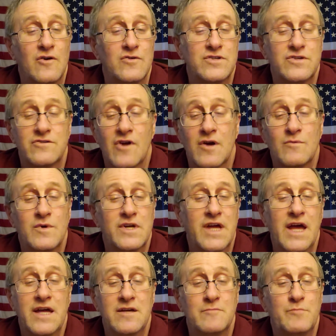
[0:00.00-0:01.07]
start with
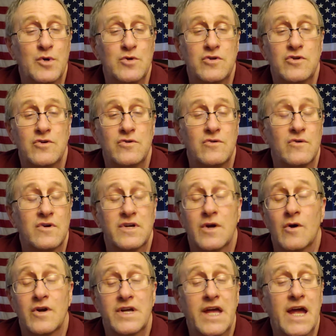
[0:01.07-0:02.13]
KUbuntu
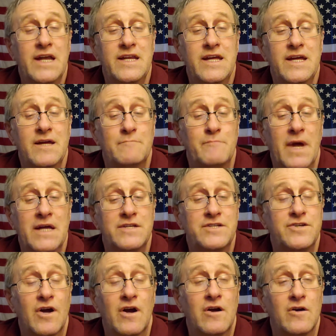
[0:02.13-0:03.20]
or KDE
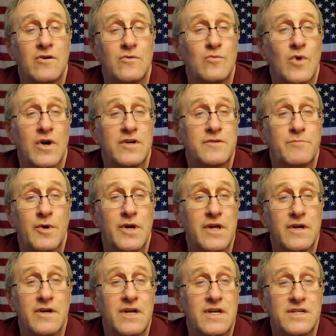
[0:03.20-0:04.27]
Manjaro works pretty
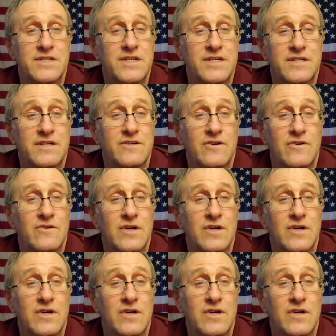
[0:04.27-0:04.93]
easy too.